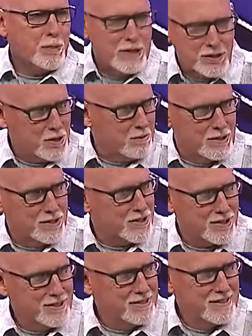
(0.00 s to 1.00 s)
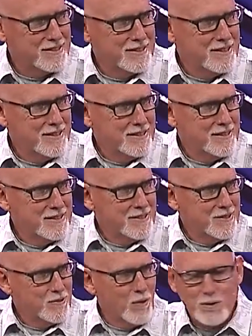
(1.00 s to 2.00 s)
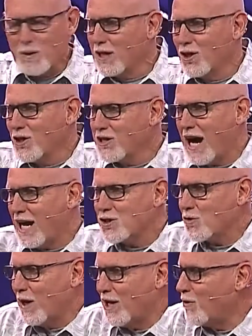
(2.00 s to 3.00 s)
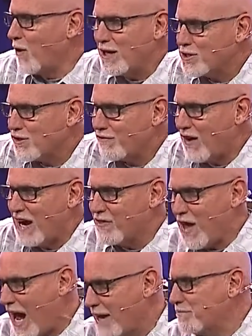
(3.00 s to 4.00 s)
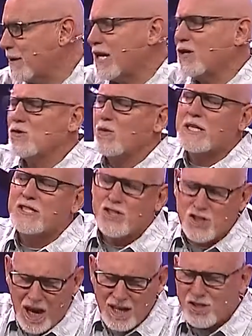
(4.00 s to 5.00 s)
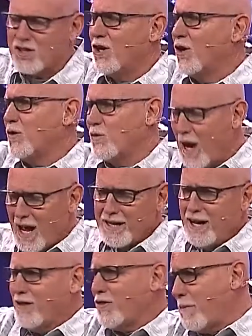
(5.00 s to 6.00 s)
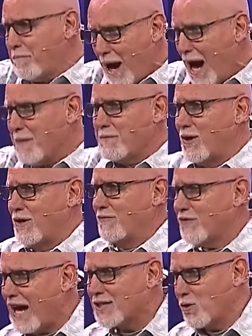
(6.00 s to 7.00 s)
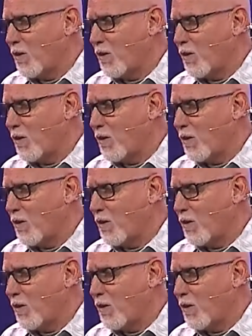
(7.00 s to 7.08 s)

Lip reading: principles. When we learn God's will, where did you find that? Because we just read the Bible. That's